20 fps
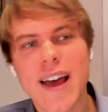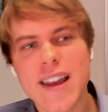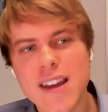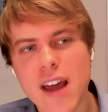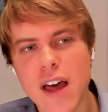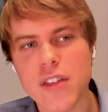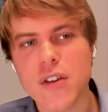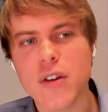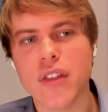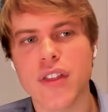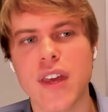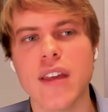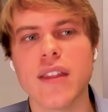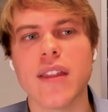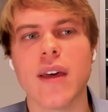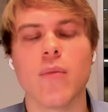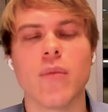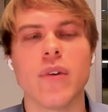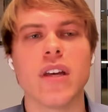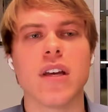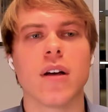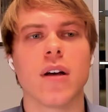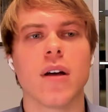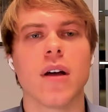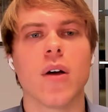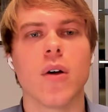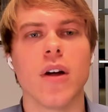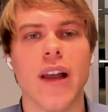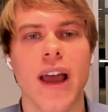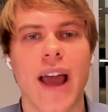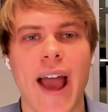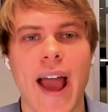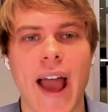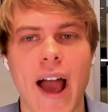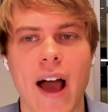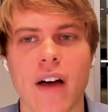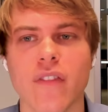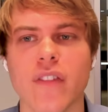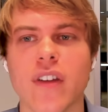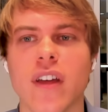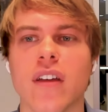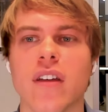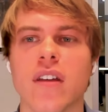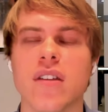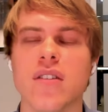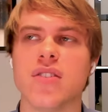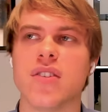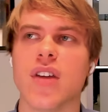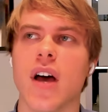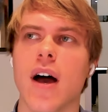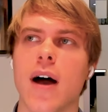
Another thing that we could have is